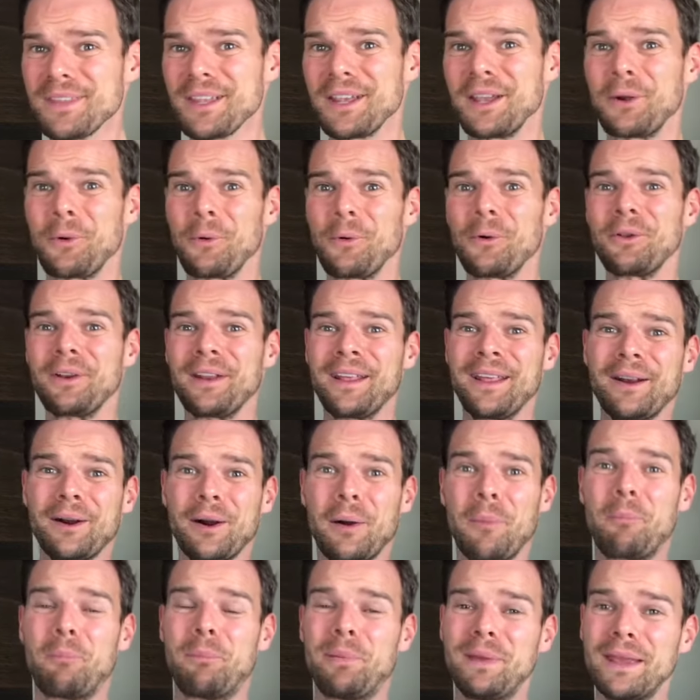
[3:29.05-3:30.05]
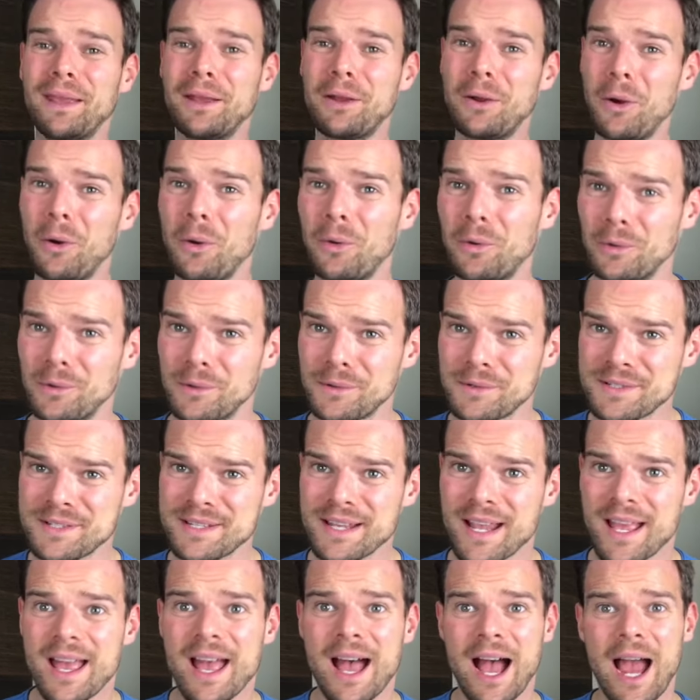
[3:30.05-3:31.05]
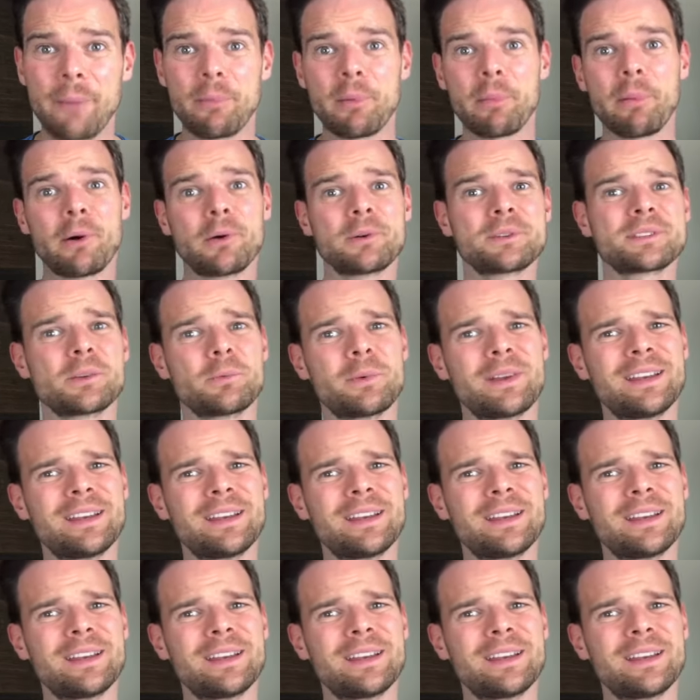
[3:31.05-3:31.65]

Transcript: In order to hit our big goals, I proposed that